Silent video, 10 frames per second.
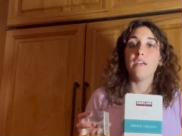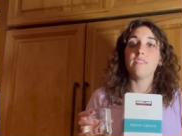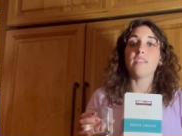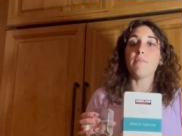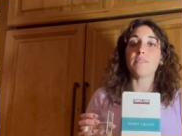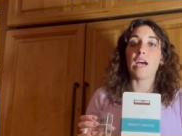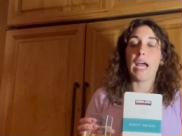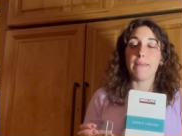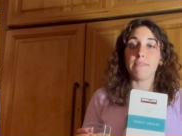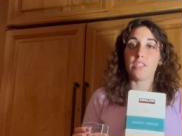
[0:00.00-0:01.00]

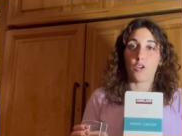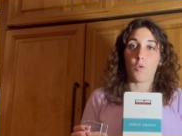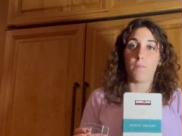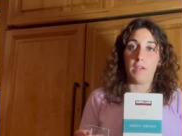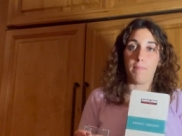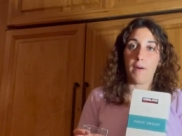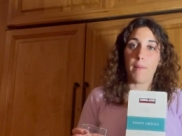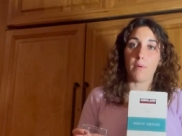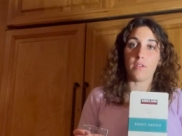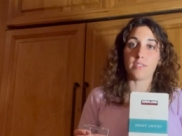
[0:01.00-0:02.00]
sometimes there will be
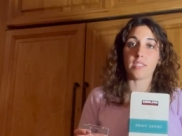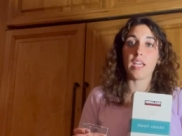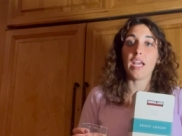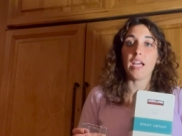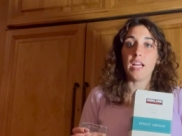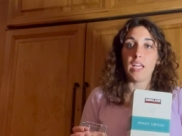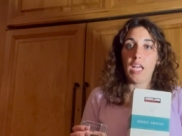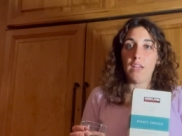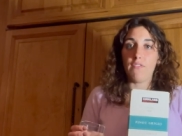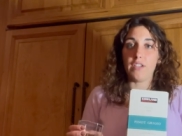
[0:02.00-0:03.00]
bubbles
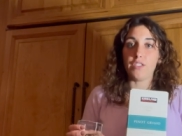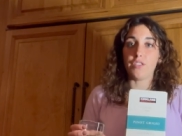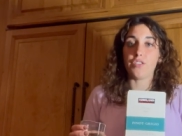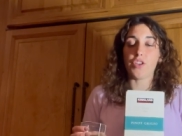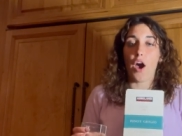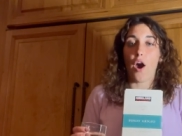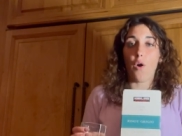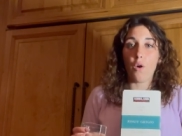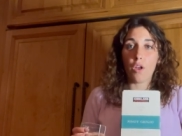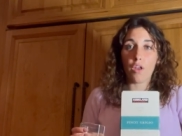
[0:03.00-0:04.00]
even so.